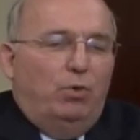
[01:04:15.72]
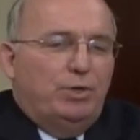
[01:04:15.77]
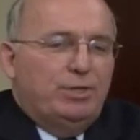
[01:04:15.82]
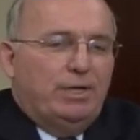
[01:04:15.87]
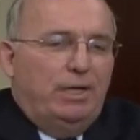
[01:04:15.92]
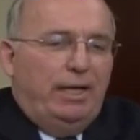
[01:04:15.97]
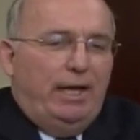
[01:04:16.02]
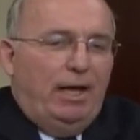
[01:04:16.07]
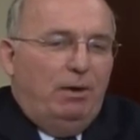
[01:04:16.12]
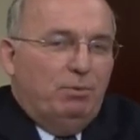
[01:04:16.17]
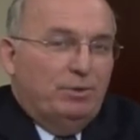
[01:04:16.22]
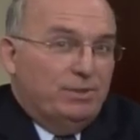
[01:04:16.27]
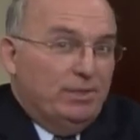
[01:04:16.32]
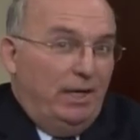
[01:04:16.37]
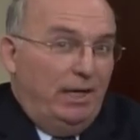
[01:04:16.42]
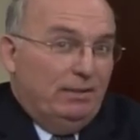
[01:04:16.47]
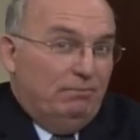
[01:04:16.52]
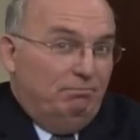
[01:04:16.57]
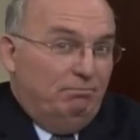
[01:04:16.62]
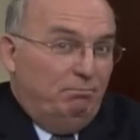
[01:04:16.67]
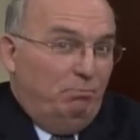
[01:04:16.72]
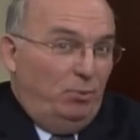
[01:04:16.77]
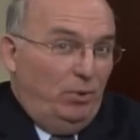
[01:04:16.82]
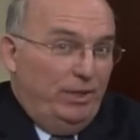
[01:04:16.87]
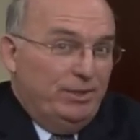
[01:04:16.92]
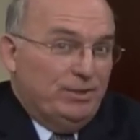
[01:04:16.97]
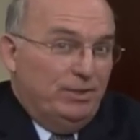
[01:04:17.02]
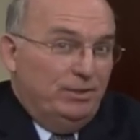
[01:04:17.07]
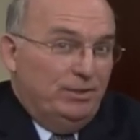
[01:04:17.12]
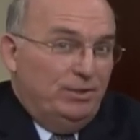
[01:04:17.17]
Unfortunately, I was not
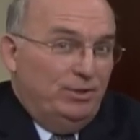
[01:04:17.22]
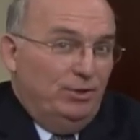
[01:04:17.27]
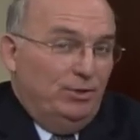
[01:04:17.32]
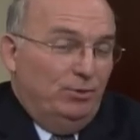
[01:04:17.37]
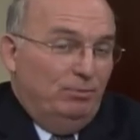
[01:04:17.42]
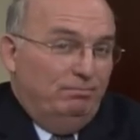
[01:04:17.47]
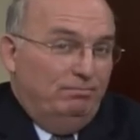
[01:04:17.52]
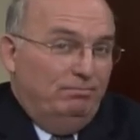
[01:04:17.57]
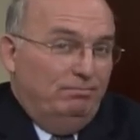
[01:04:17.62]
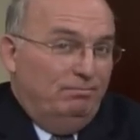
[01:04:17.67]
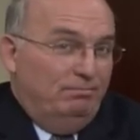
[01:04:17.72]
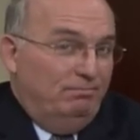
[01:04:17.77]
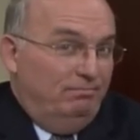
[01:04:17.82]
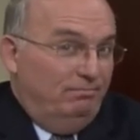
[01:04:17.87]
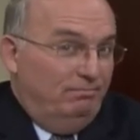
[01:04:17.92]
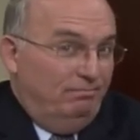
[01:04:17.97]
present to